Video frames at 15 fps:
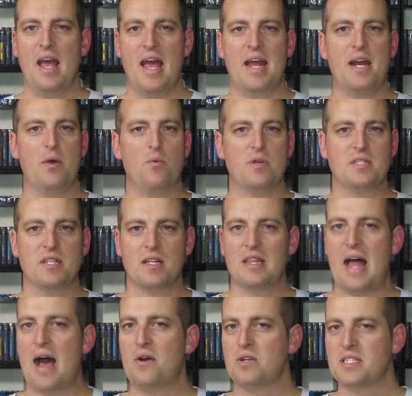and it was the
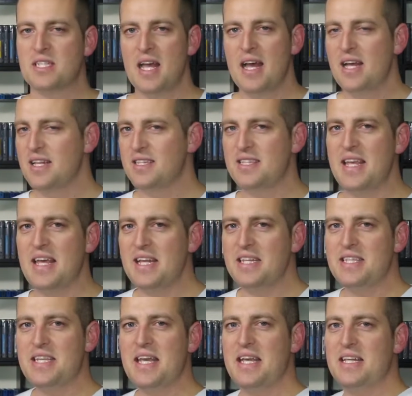loudest
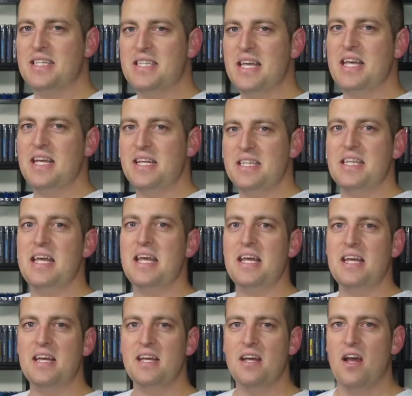ting ting ting
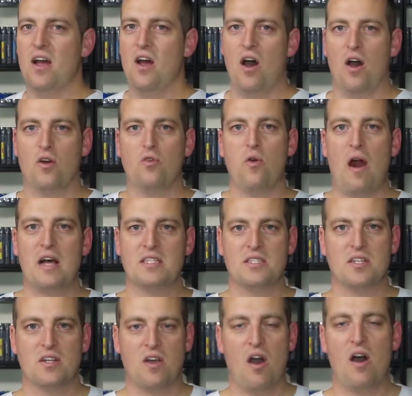ting
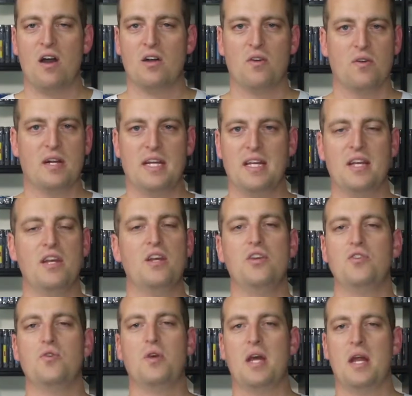across the concrete
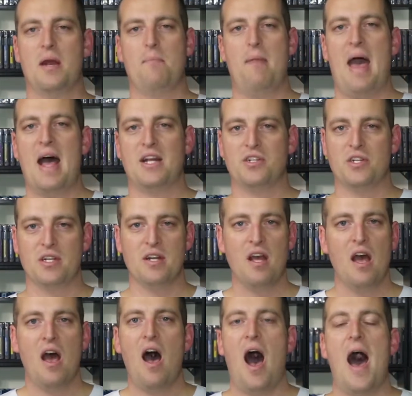you could imagine.
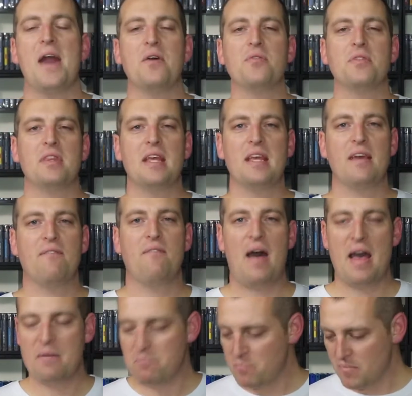I don't think if
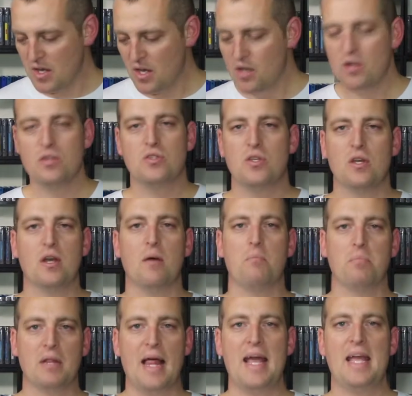I took a
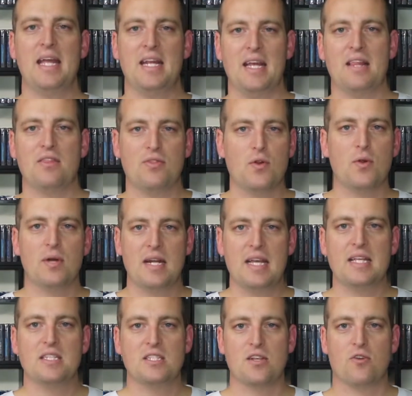blade and threw it
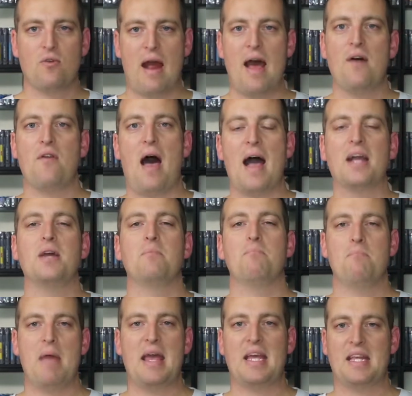against the ground, I could
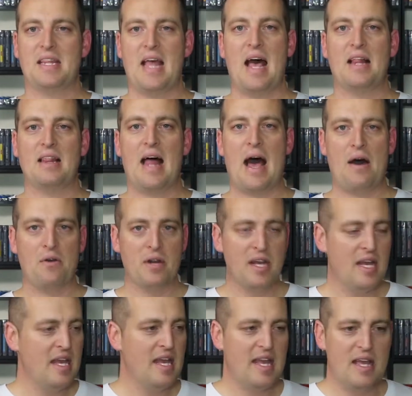make it that loud.
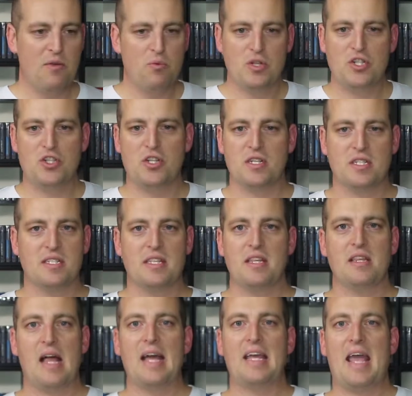It was
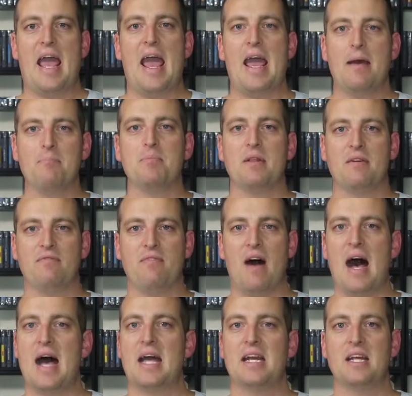just like
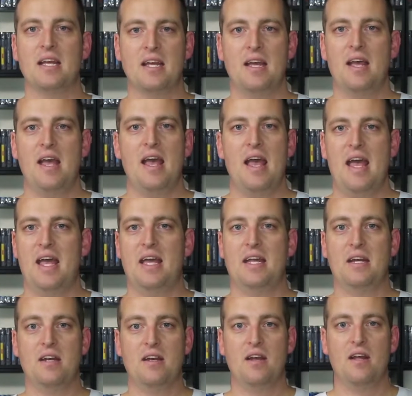amplified
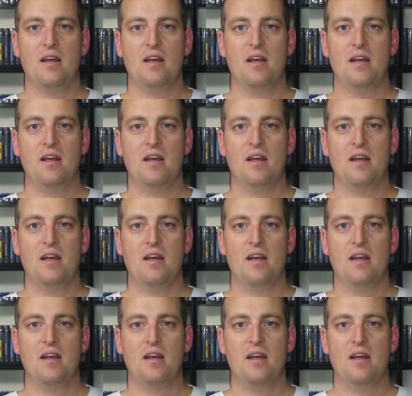and